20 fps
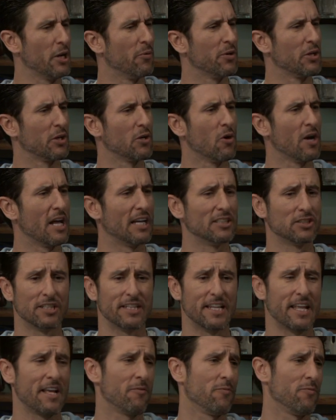know, when you're going as
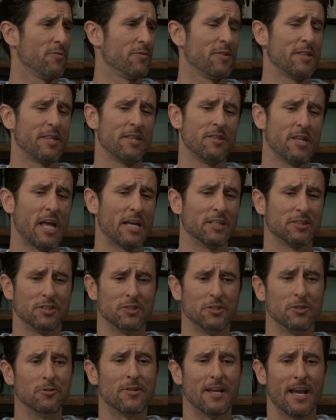a as a
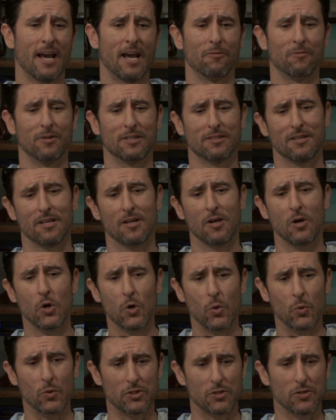new dad with
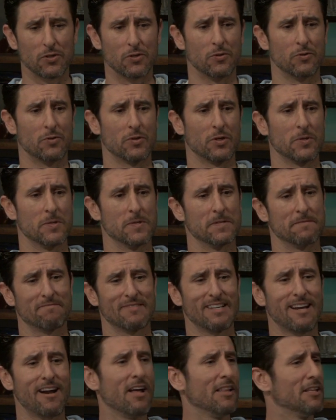with two, you're going,
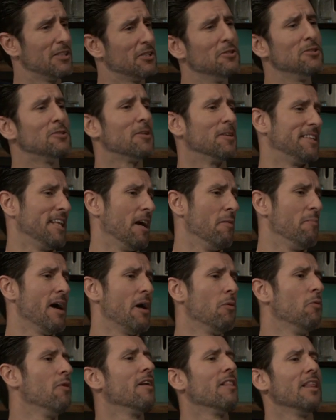oh, the twos aren't that
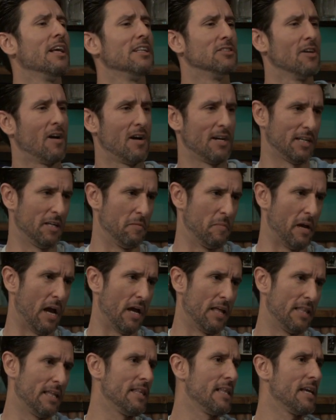bad. What are they talking
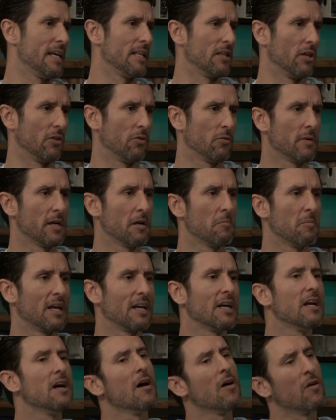about? And then they hit the three. I'm
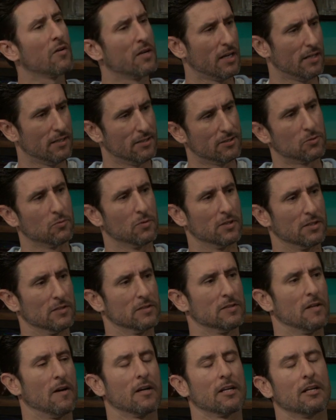like, okay, this is what they're
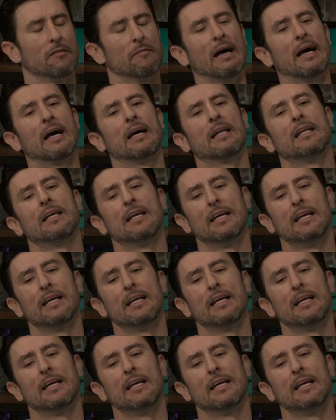talking about.